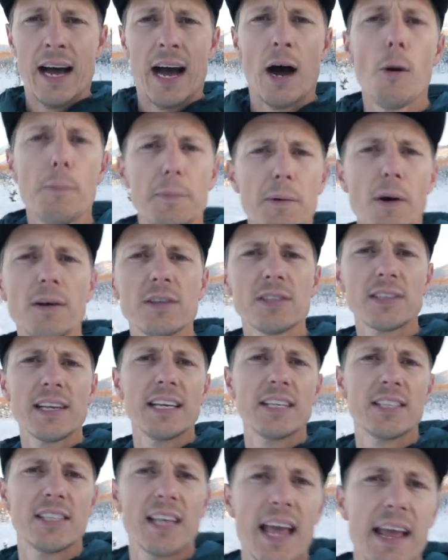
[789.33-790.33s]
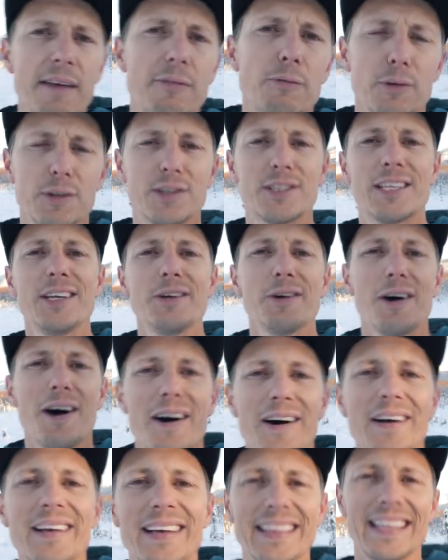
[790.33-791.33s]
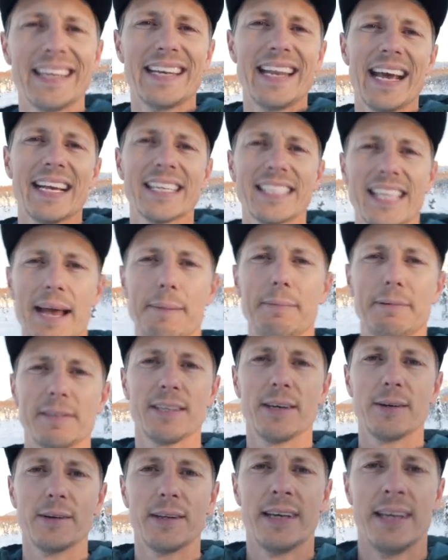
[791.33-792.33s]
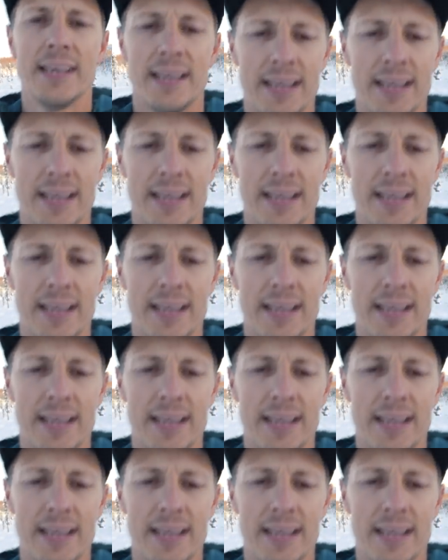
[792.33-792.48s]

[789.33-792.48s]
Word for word: I hope you all stay safe. We'll see you all in the next episode.